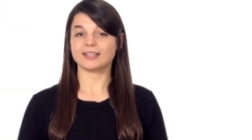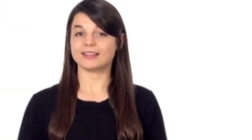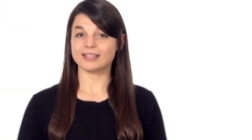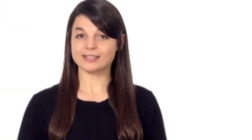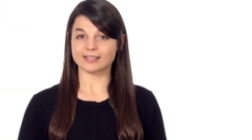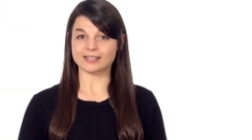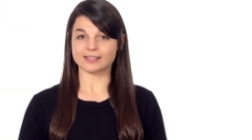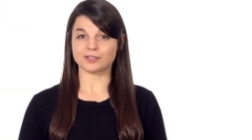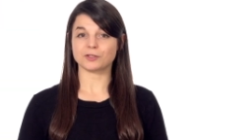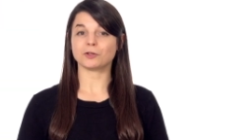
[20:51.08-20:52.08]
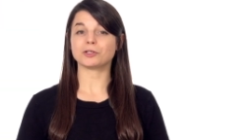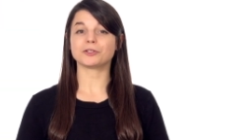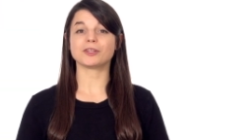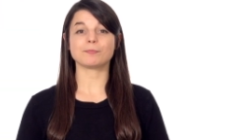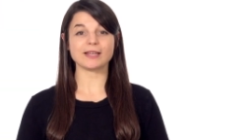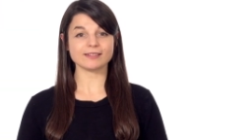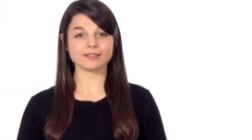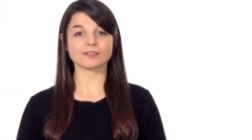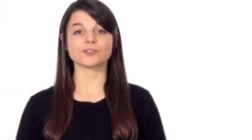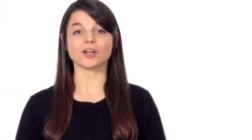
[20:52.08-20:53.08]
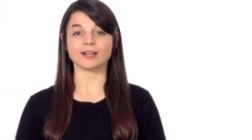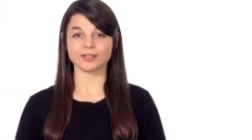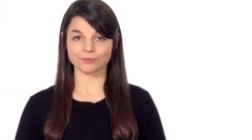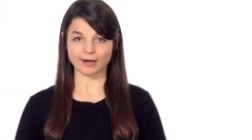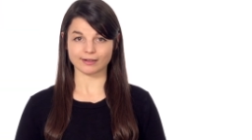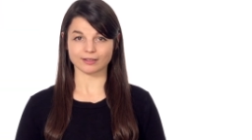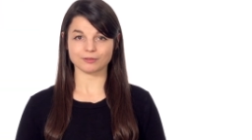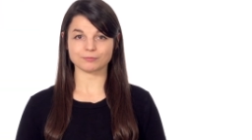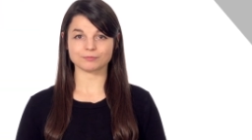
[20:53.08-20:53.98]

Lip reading: In this lesson, you'll learn the basics of Chinese writing.